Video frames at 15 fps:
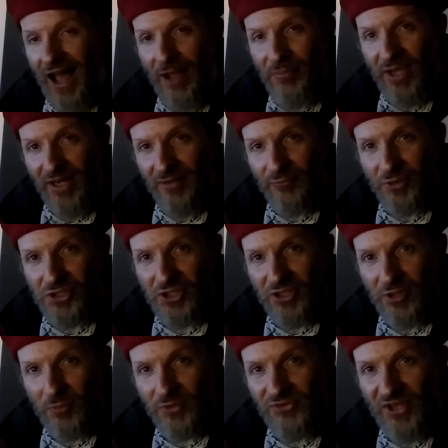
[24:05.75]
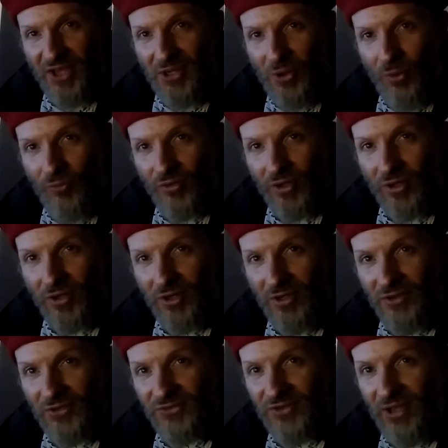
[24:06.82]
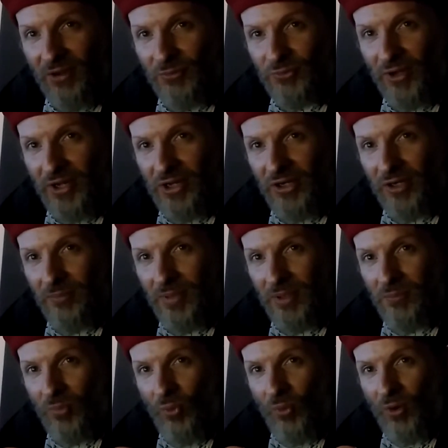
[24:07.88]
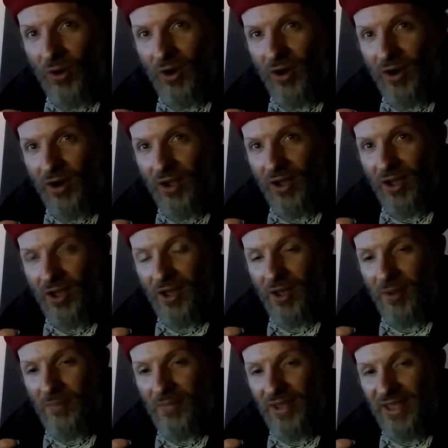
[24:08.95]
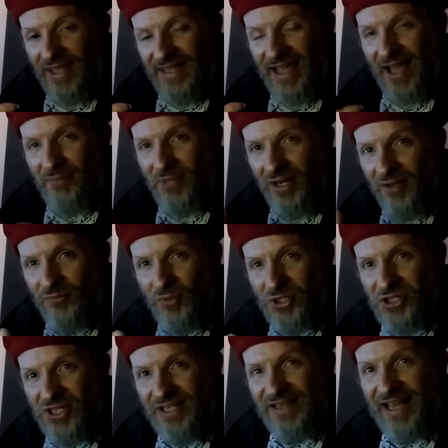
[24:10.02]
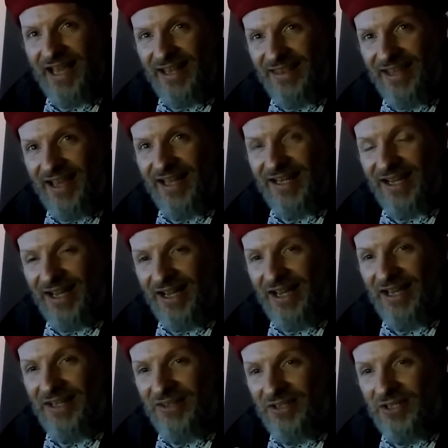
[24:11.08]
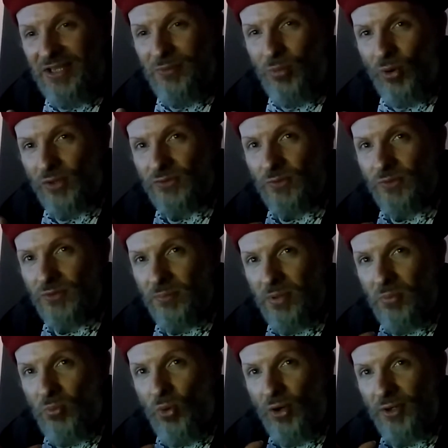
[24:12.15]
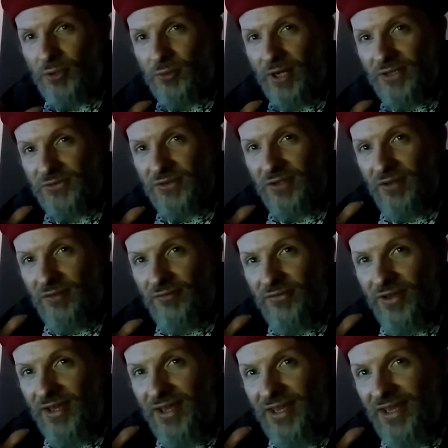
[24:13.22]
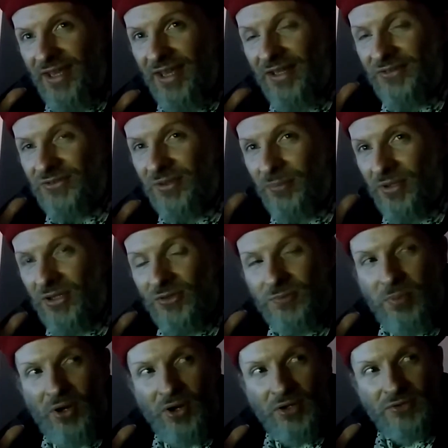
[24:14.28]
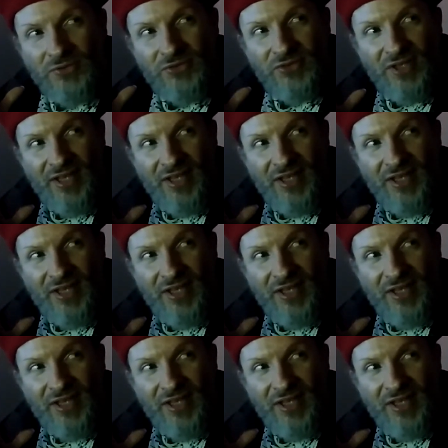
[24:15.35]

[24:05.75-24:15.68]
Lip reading: I'm kind of wishing it would take over the sound right here a bit more. Yeah, I'm kind of wishing that the keyboardist was a bit more aggressive in some of these parts,